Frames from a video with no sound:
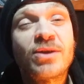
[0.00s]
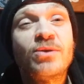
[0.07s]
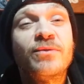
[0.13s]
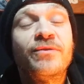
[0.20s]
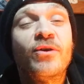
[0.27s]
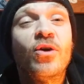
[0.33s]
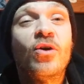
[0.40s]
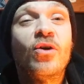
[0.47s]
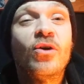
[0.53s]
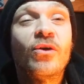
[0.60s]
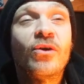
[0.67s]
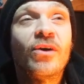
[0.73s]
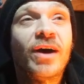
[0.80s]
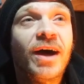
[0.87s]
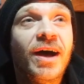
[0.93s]
thank you
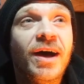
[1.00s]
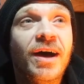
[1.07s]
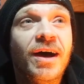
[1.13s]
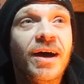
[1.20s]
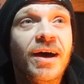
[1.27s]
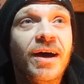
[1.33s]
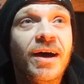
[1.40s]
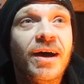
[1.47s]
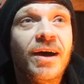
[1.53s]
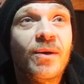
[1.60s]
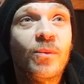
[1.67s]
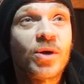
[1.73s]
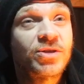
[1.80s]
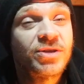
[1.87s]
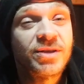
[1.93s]
for
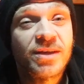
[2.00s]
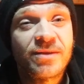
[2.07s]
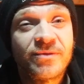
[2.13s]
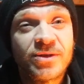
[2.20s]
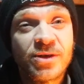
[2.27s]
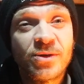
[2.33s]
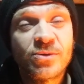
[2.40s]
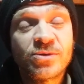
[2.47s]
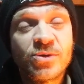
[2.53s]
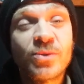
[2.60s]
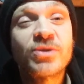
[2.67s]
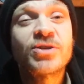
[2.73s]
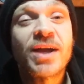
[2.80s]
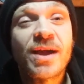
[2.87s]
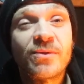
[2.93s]
uh, watching the other videos. You
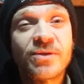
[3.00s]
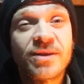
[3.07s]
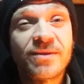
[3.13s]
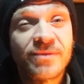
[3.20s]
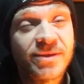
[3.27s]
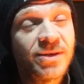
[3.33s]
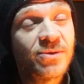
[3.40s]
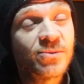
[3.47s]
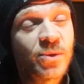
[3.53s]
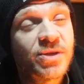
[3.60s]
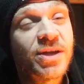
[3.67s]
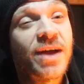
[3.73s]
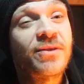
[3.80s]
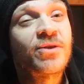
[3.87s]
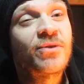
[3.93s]
can check out the other videos,
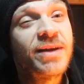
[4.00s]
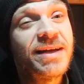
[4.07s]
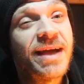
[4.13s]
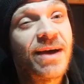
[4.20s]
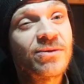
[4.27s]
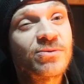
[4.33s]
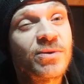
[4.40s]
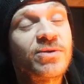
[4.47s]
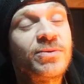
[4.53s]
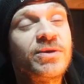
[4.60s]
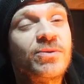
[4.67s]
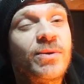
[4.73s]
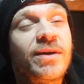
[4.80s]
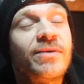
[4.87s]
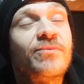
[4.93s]
which are The Greenhouse, which
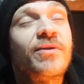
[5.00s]
we do